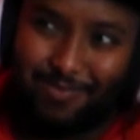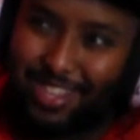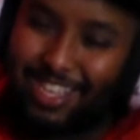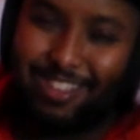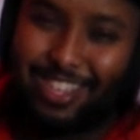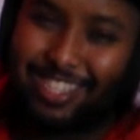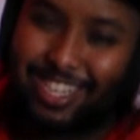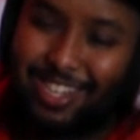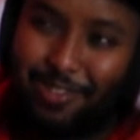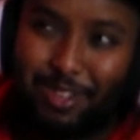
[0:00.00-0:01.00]
It's a
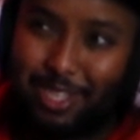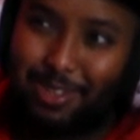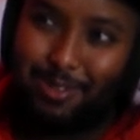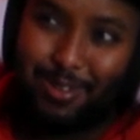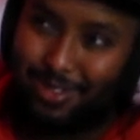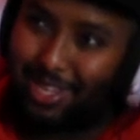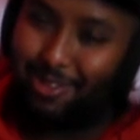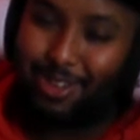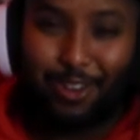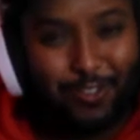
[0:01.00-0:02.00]
little bit too
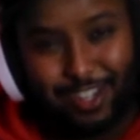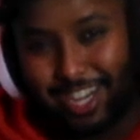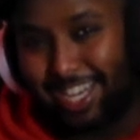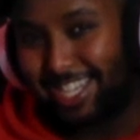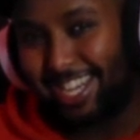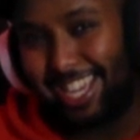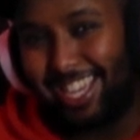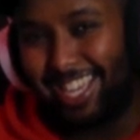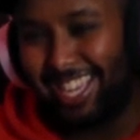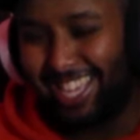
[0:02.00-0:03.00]
good for
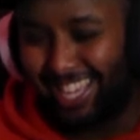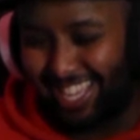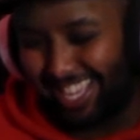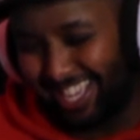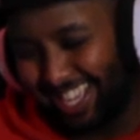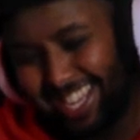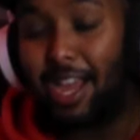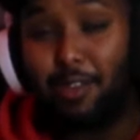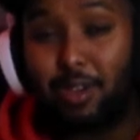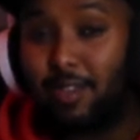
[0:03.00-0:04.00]
Denji.
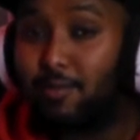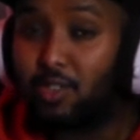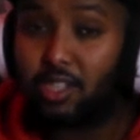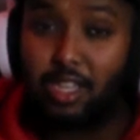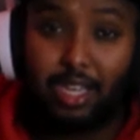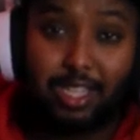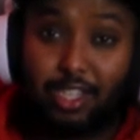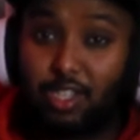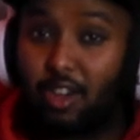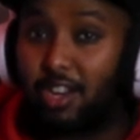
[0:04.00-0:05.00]
Anyway, we're just gonna get
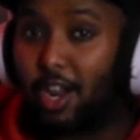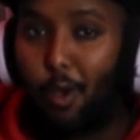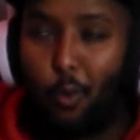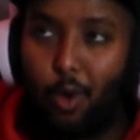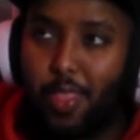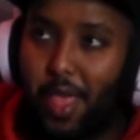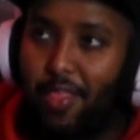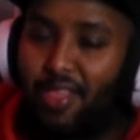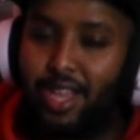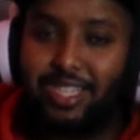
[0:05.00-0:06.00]
started with
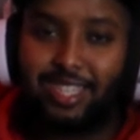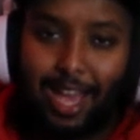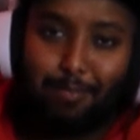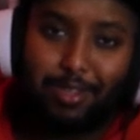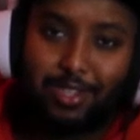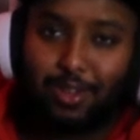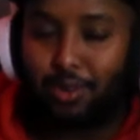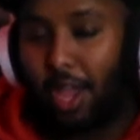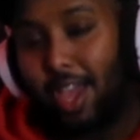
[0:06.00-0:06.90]
this episode.